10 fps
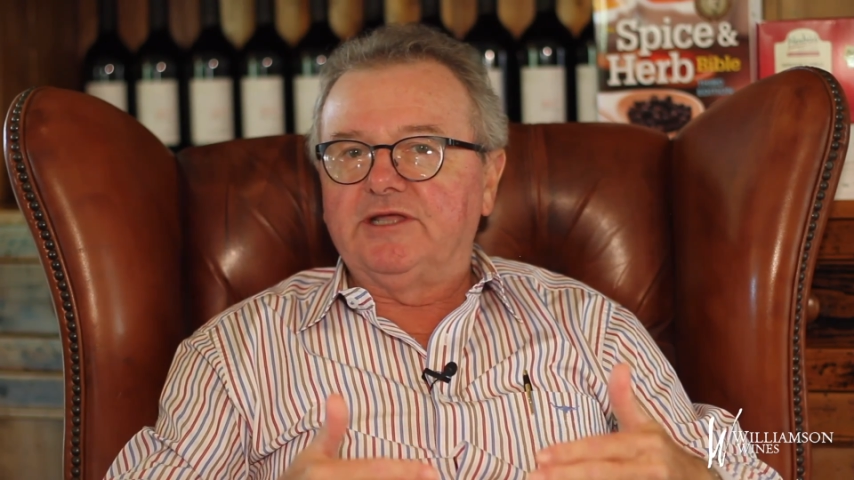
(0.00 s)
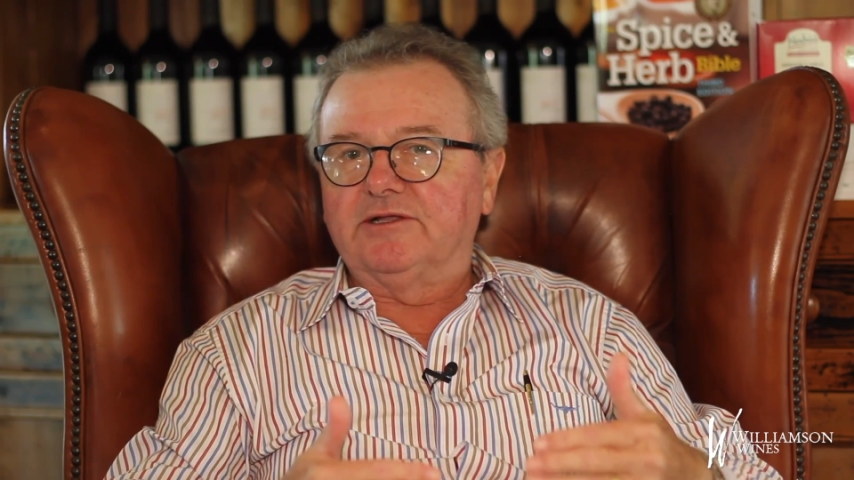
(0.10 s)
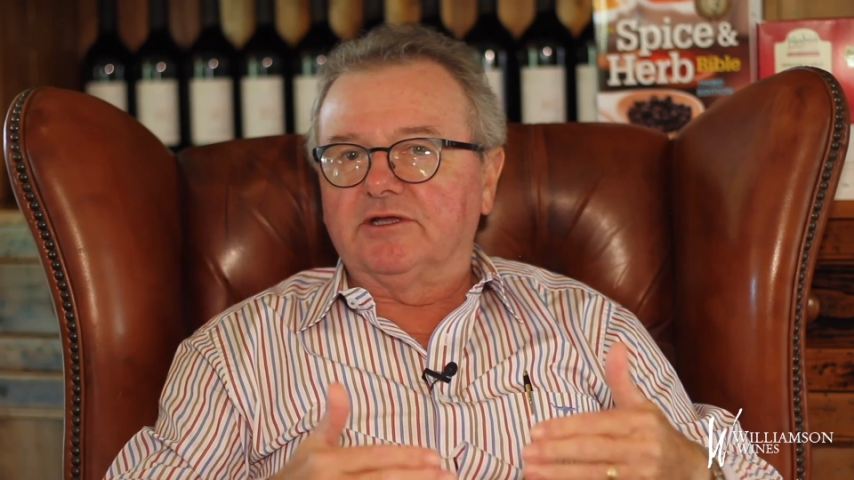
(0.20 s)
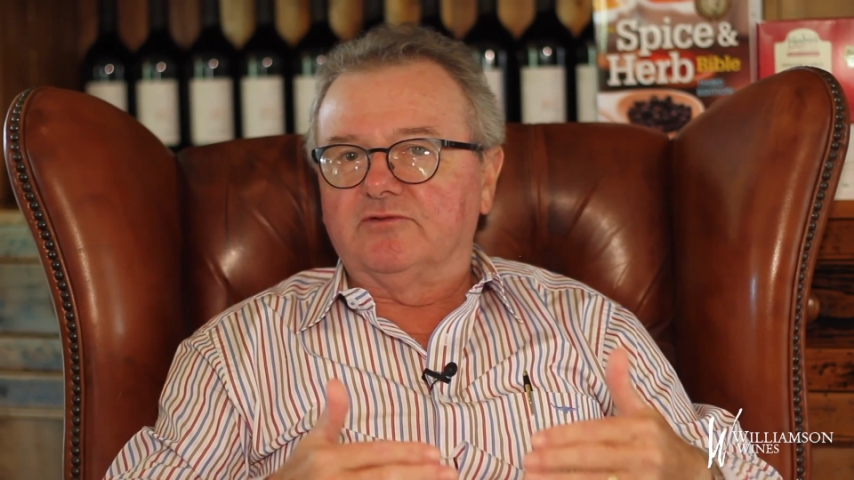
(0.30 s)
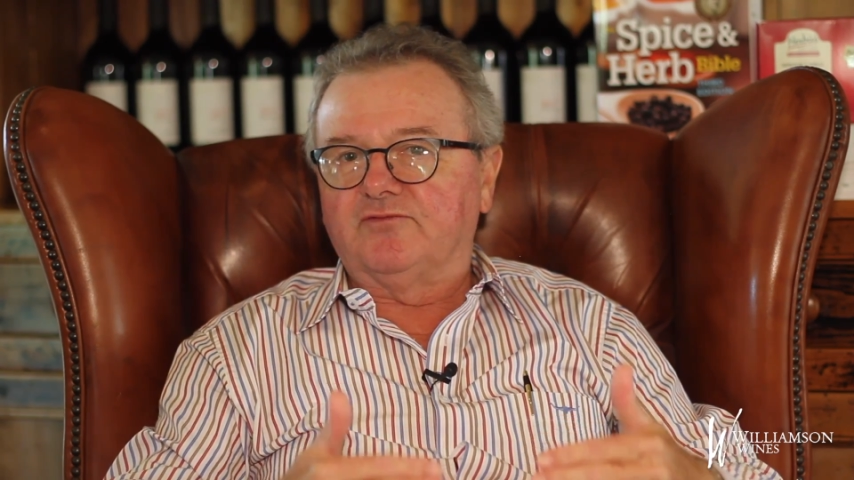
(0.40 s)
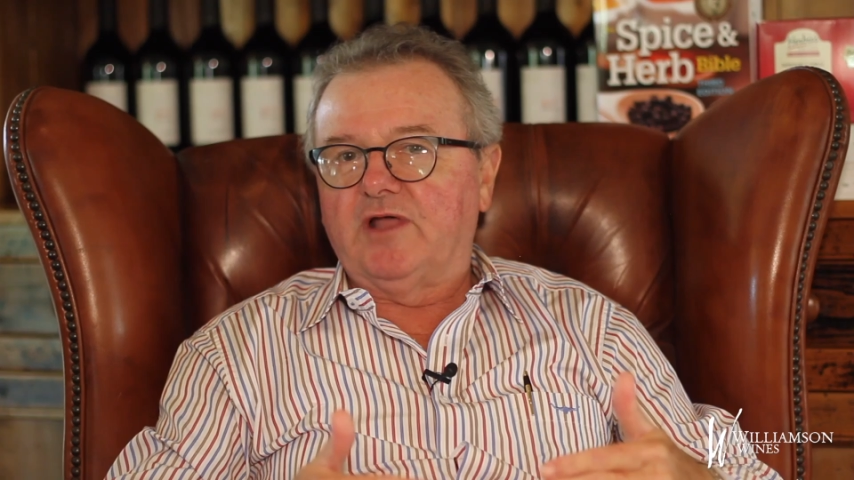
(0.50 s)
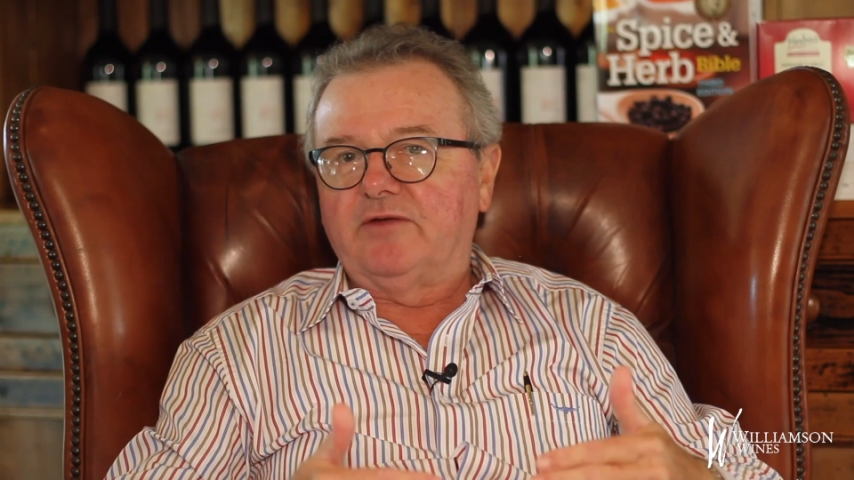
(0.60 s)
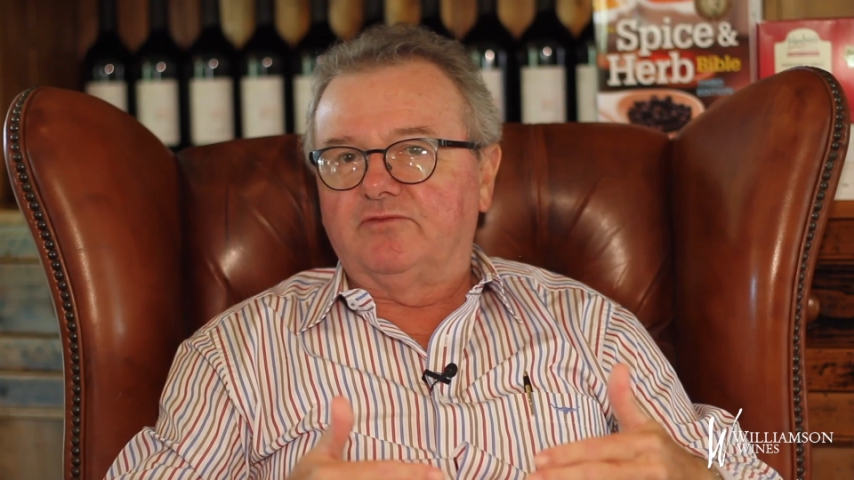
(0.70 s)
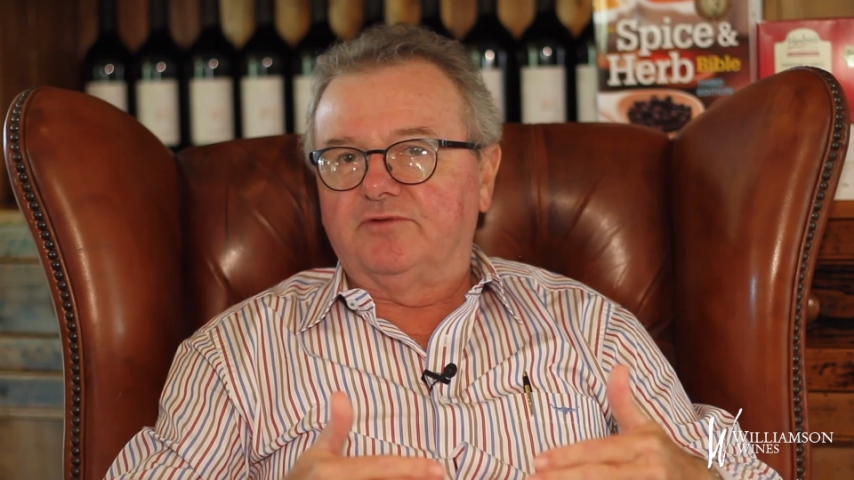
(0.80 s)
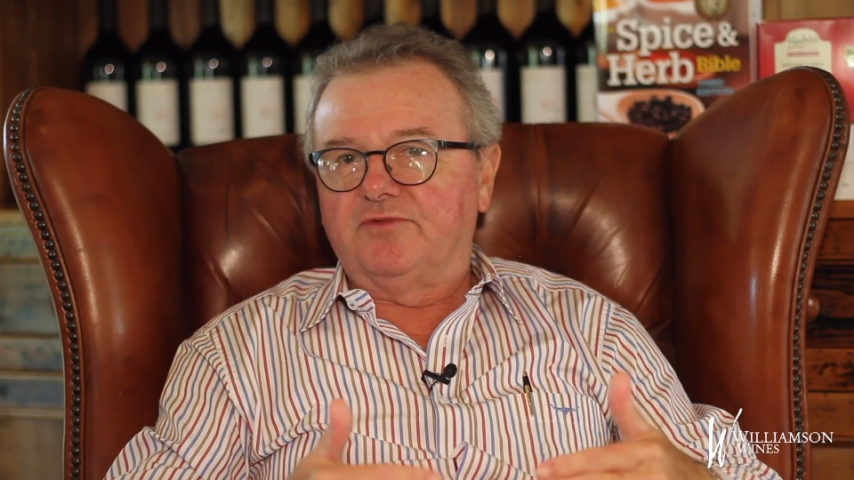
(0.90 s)
delicate
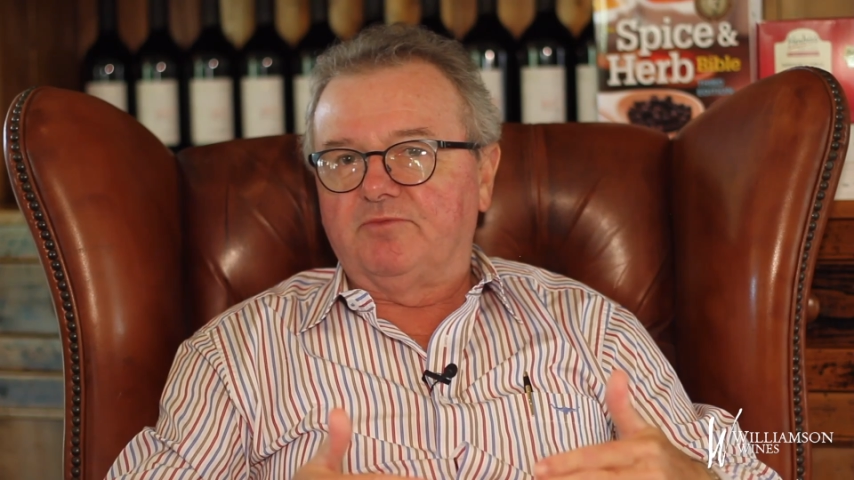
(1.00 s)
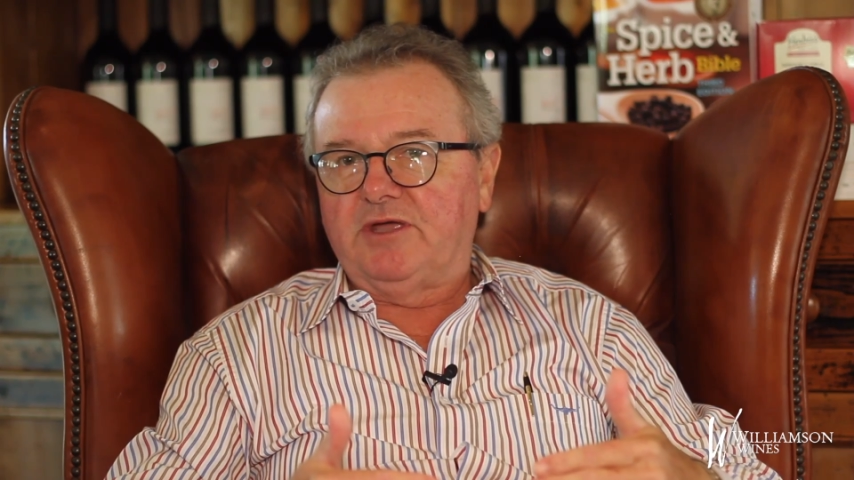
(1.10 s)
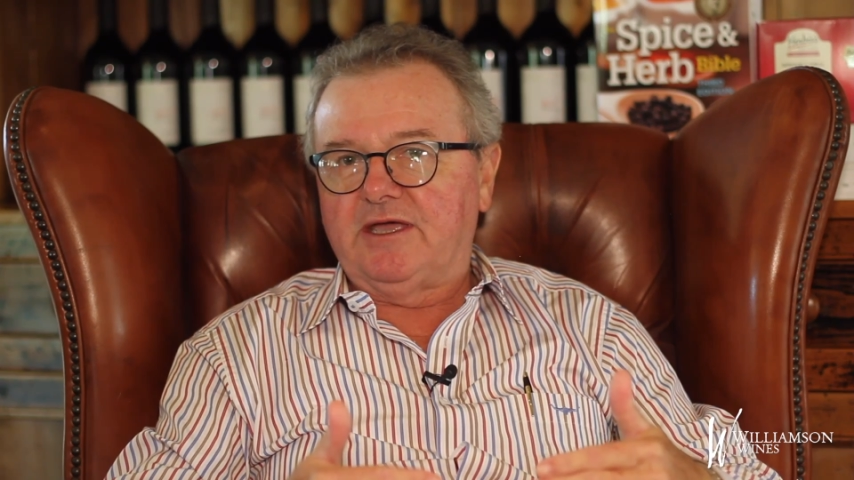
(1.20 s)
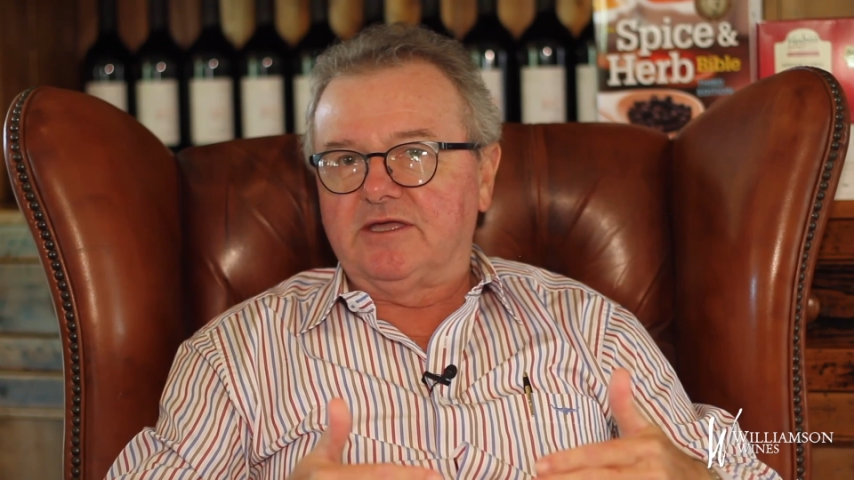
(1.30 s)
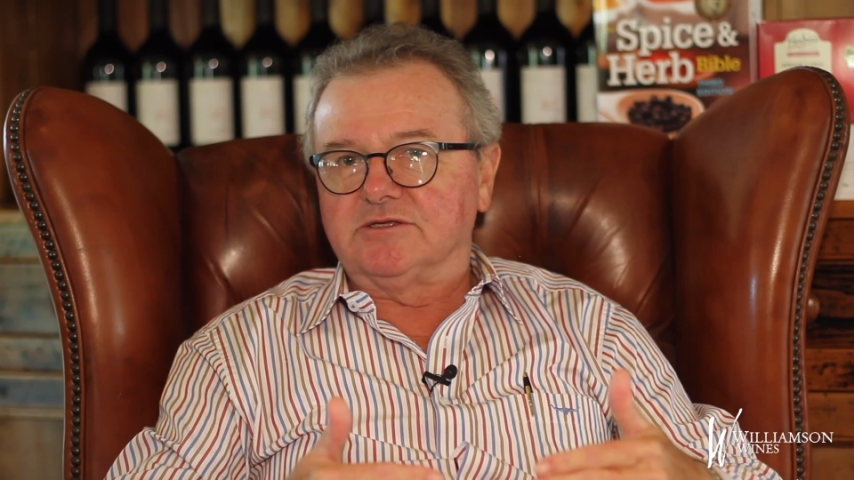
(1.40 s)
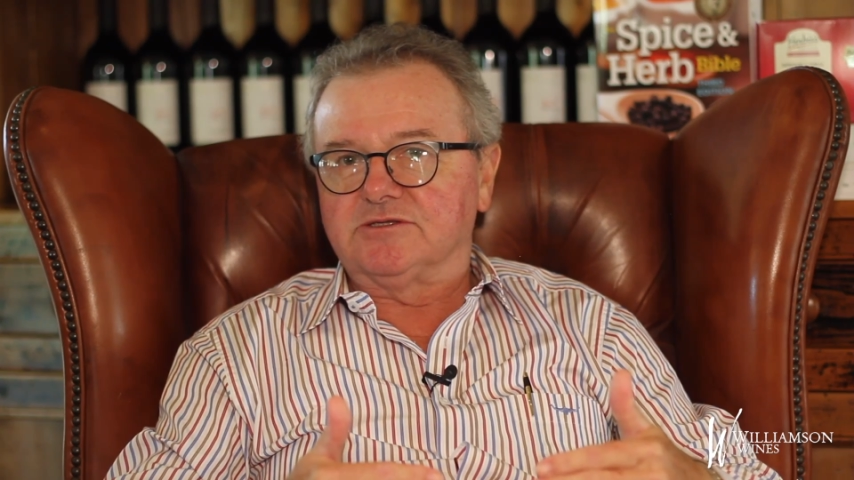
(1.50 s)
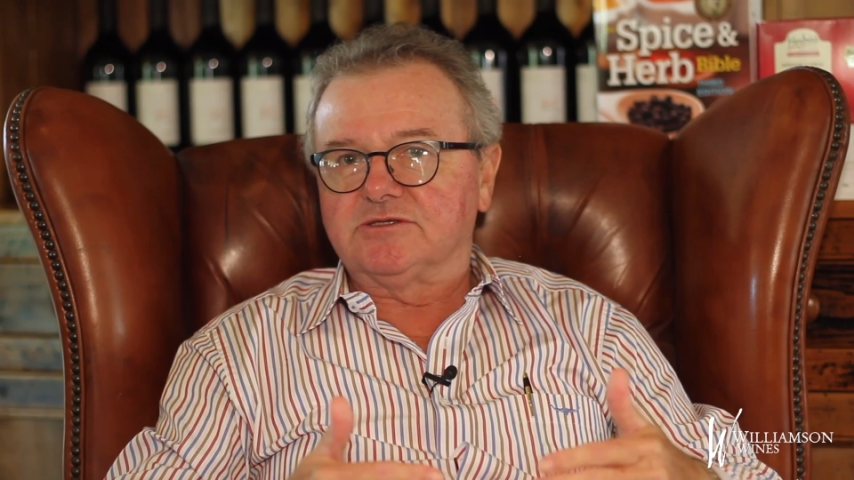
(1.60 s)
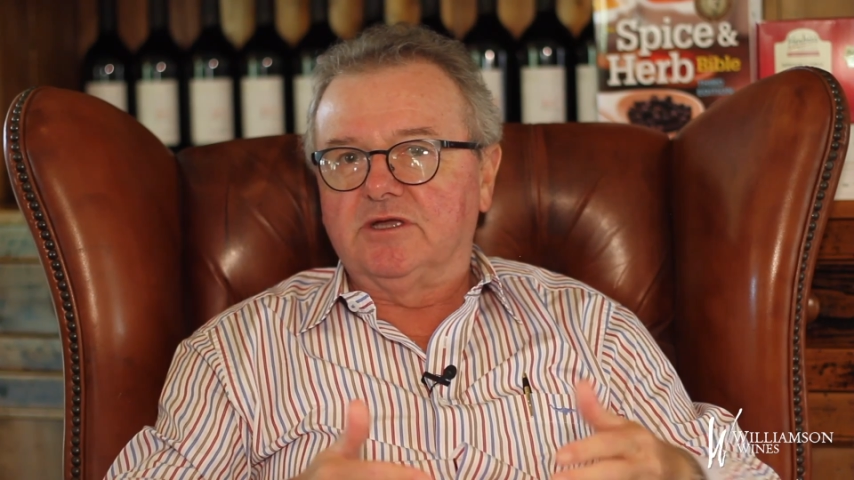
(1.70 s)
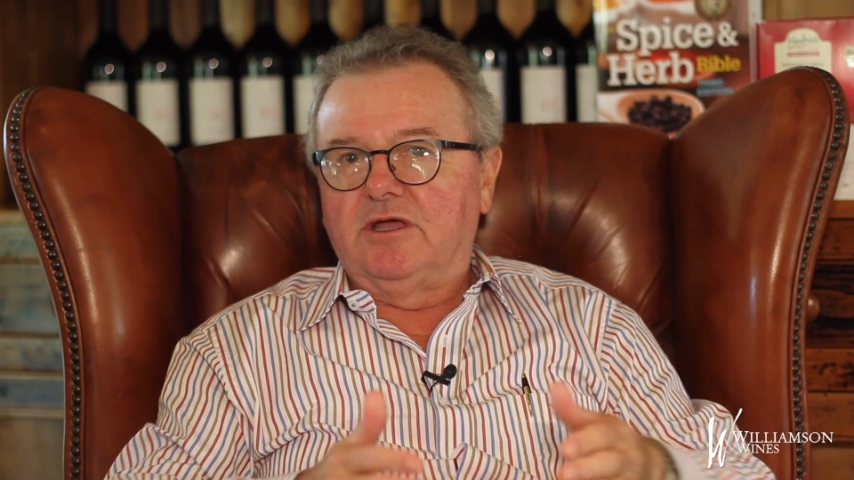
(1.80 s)
flavour of the pears.